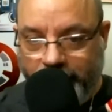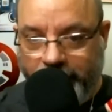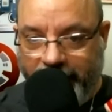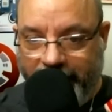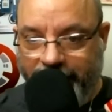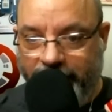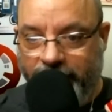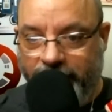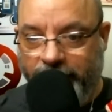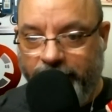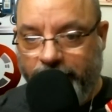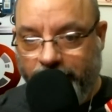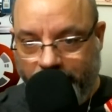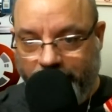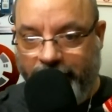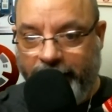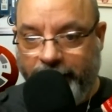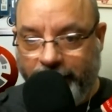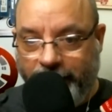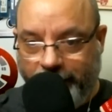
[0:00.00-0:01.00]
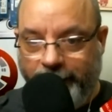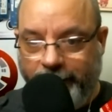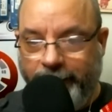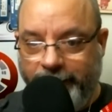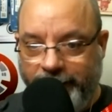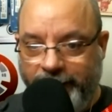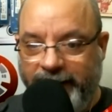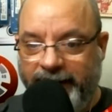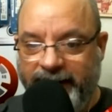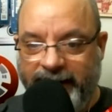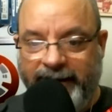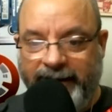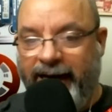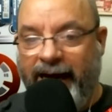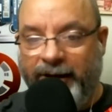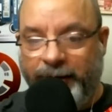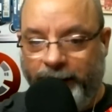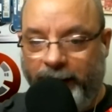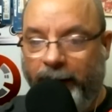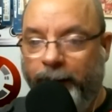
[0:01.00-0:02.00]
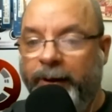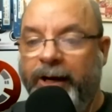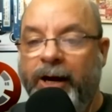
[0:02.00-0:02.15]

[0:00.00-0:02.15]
he didn't like, this isn't the actual art.